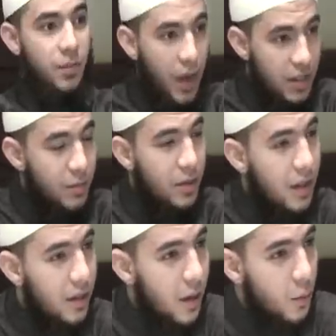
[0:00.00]
Is it possible
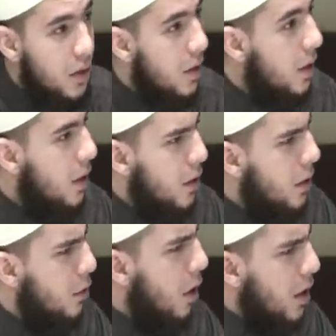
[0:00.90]
that Allah will,
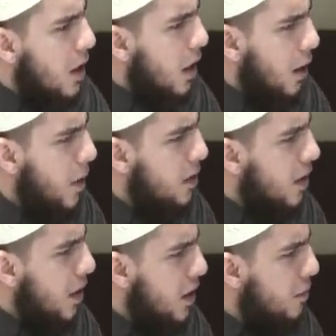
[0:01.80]
you know, Allah
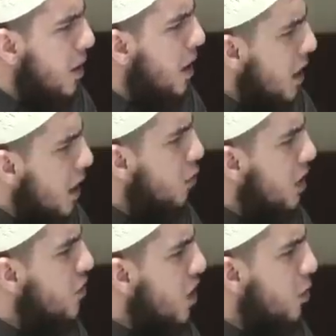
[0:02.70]
Rahman Rahim, He
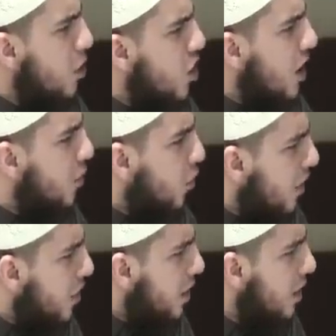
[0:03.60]
will leave someone in Jannah
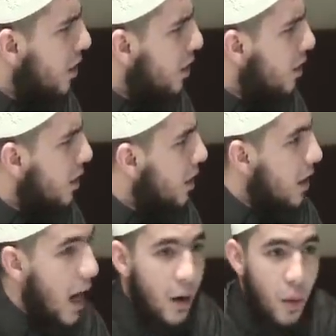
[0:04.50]
forever?
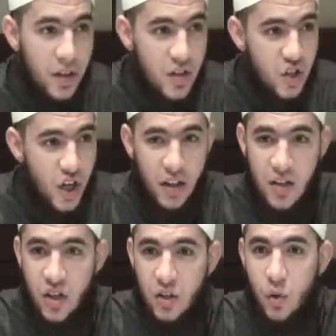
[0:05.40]
What does the
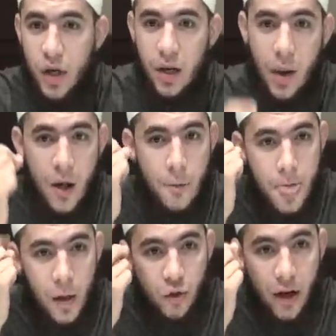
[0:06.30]
shaitan start doing?
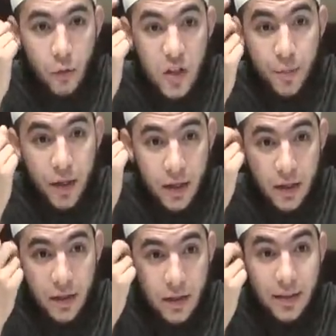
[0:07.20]
Try to
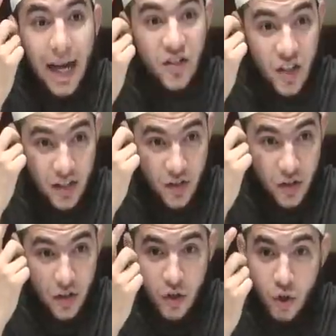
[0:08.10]
whisper
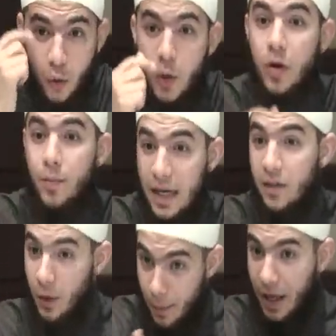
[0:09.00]
nonsense. So we will
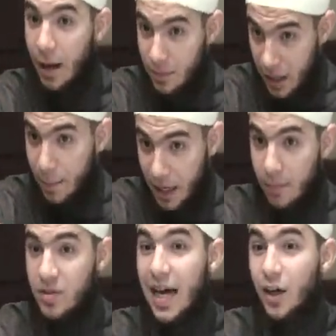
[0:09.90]
it
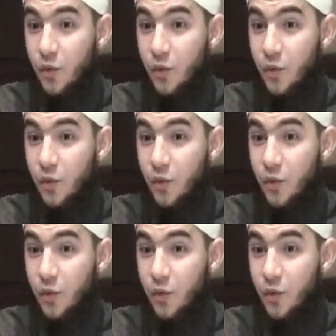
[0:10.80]
becomes